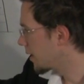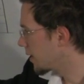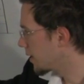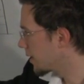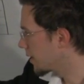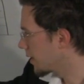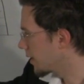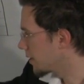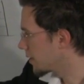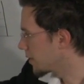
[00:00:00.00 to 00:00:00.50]

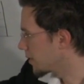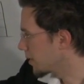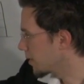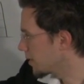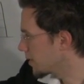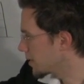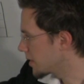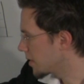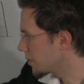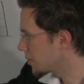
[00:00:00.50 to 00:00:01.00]
Then the
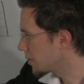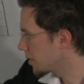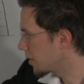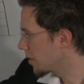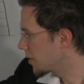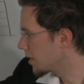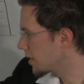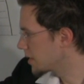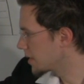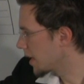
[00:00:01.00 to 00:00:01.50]
lower
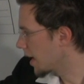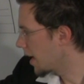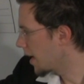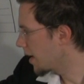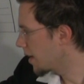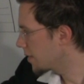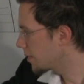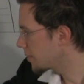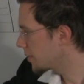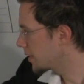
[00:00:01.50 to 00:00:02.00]
tetrachord is
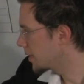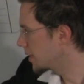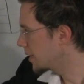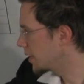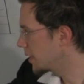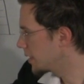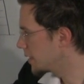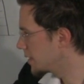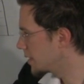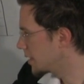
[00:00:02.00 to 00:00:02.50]
F,
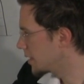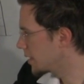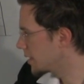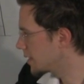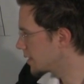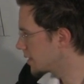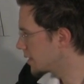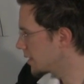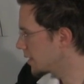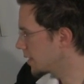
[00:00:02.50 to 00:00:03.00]
E, D,
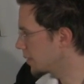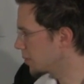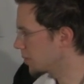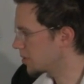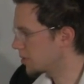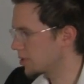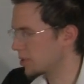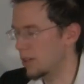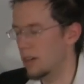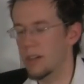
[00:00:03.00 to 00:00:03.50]
C,
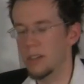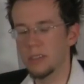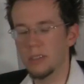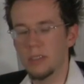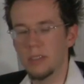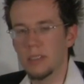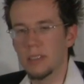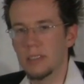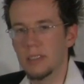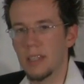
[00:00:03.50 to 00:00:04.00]
which is
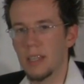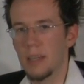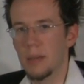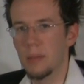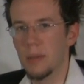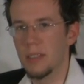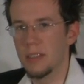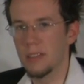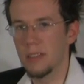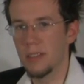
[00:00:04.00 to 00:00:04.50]
also the
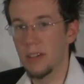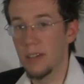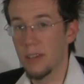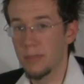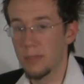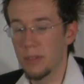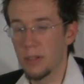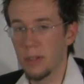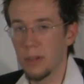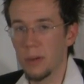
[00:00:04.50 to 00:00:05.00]
same as
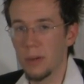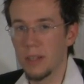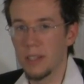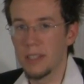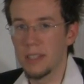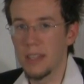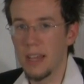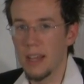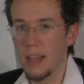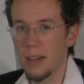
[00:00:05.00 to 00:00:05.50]
if you're
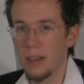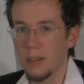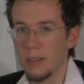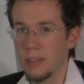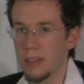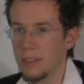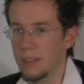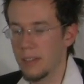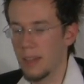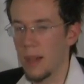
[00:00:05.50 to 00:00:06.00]
going
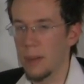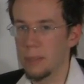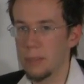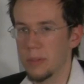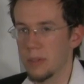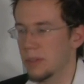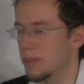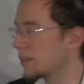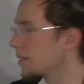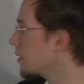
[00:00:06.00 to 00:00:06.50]
down in the
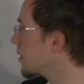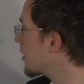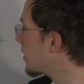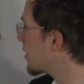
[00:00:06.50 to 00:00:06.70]
upper,